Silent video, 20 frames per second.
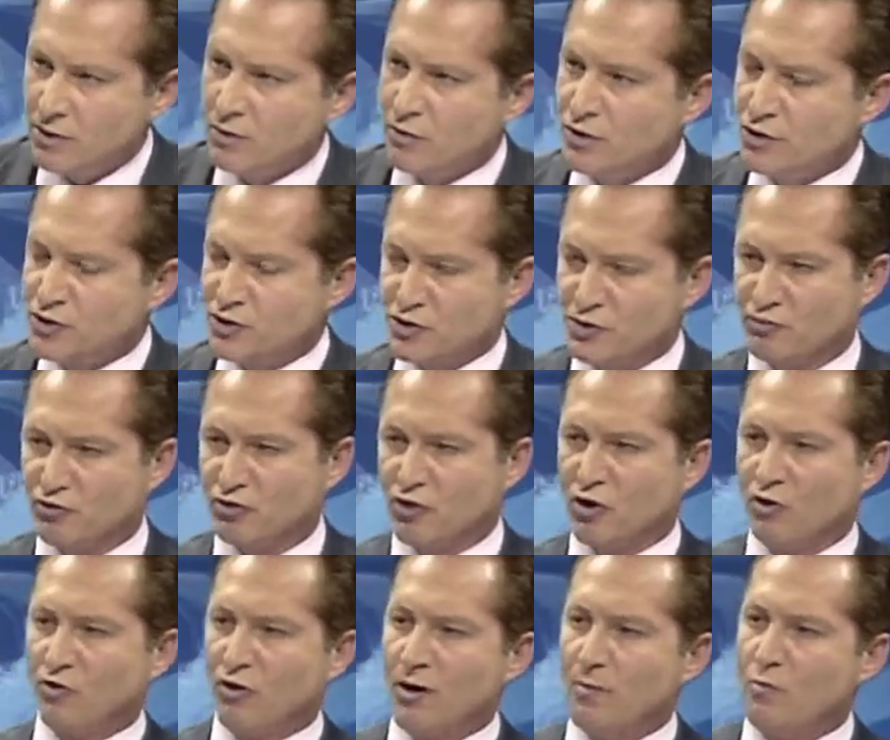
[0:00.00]
which is the
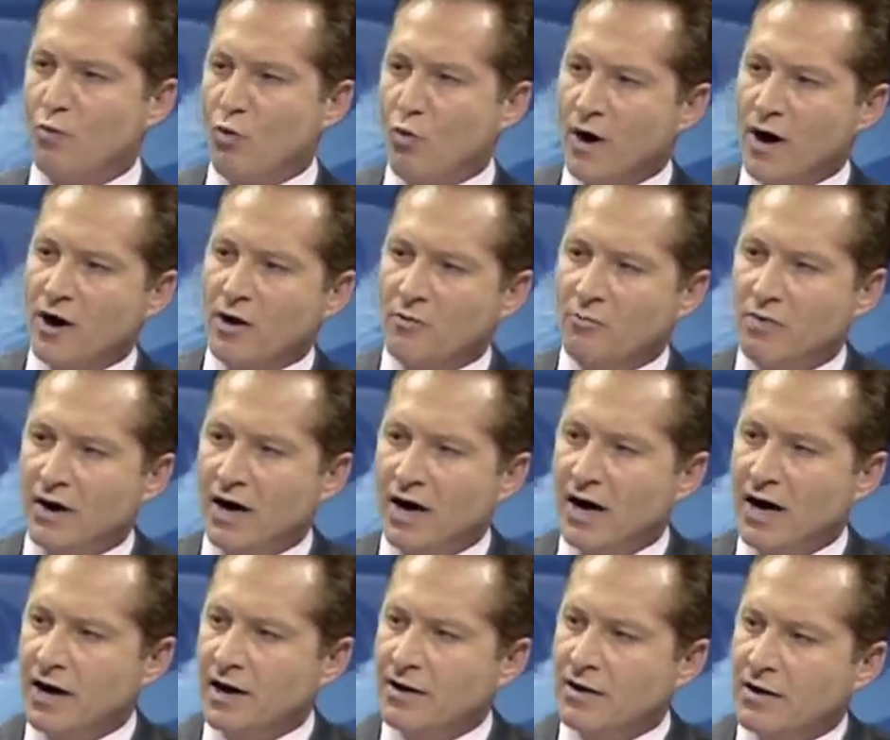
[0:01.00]
program
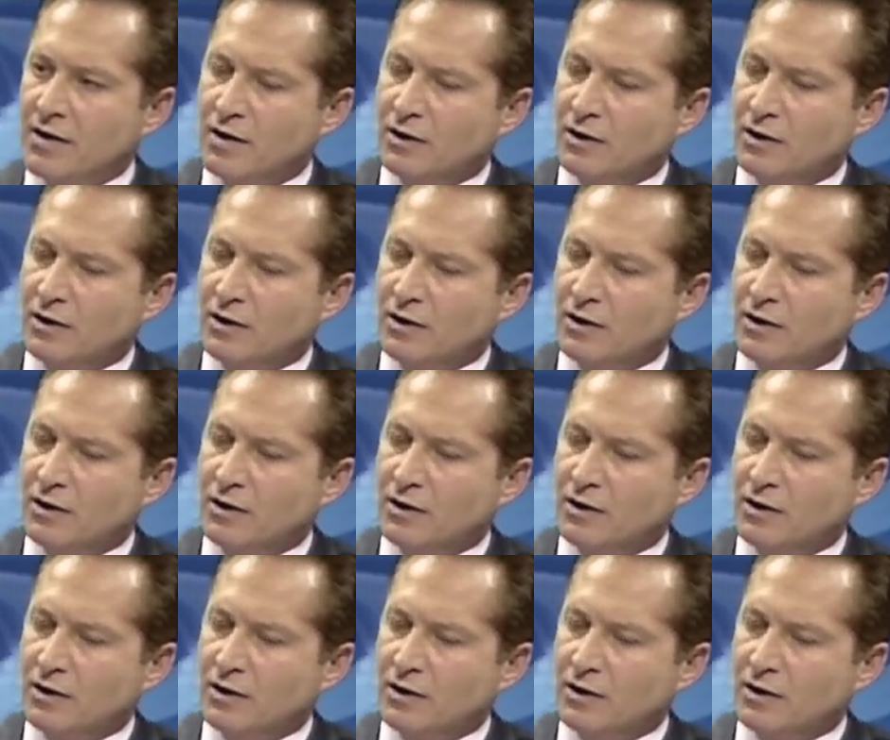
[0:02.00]
whereby